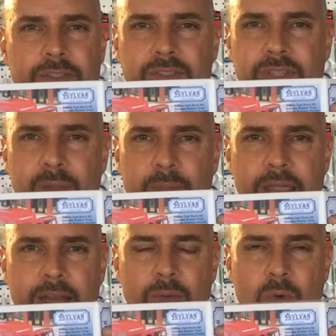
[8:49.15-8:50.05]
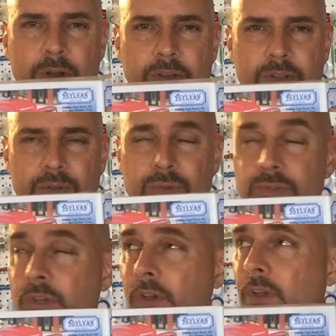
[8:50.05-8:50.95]
It's the same paint I wanted to
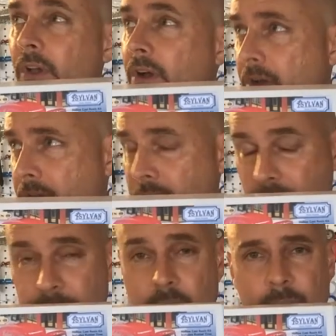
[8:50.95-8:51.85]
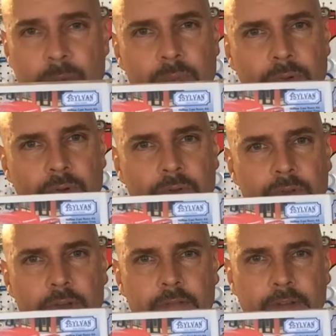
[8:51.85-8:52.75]
use on an upcoming build
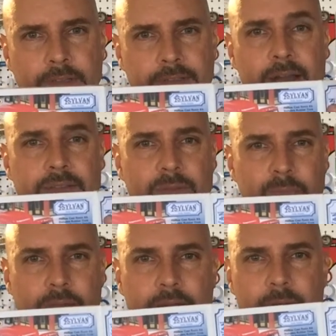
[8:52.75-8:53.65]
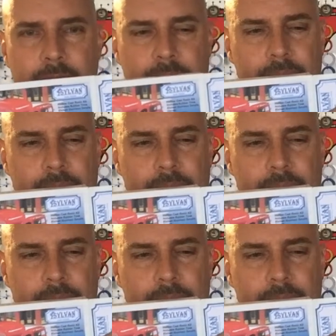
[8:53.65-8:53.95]
of a Datsun pickup